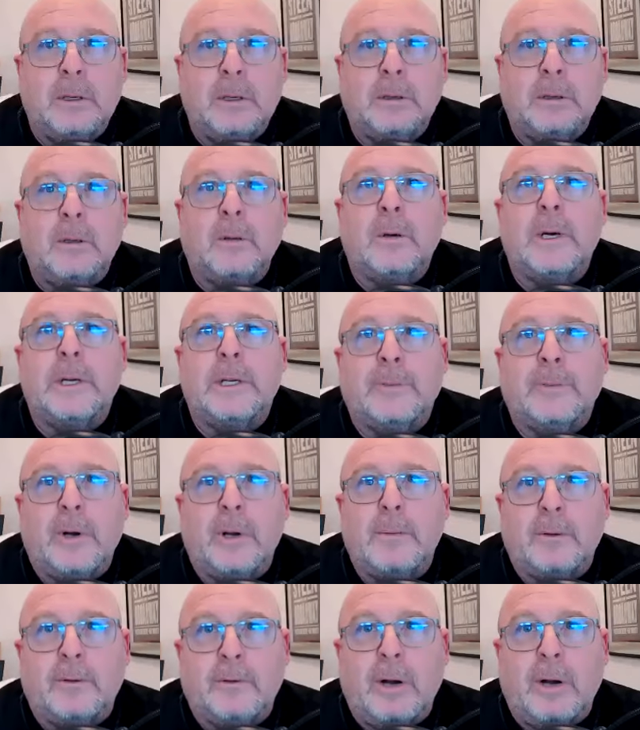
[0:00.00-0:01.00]
Lori's
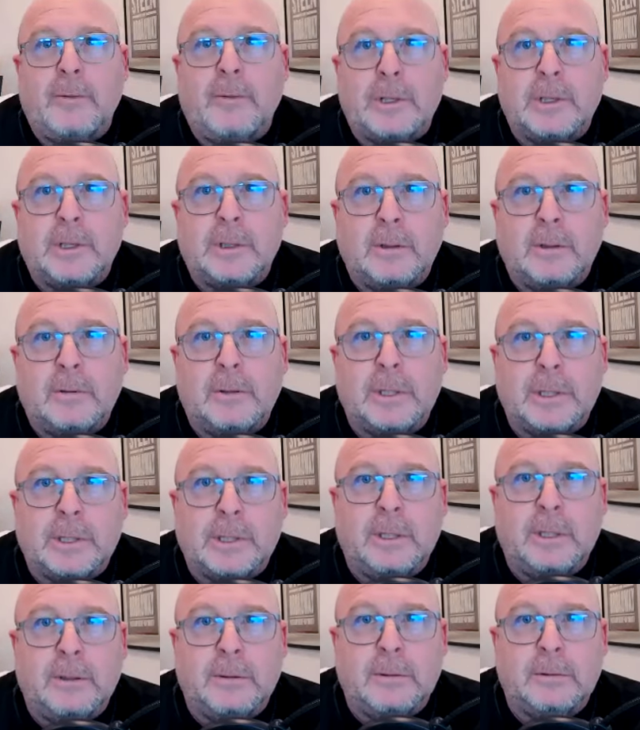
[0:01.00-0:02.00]
frame of reference and Lori's
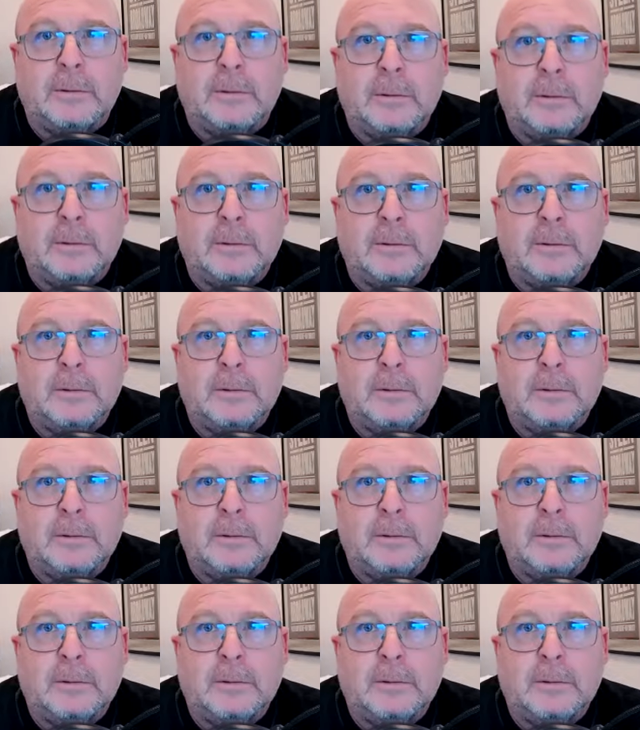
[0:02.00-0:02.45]
tone.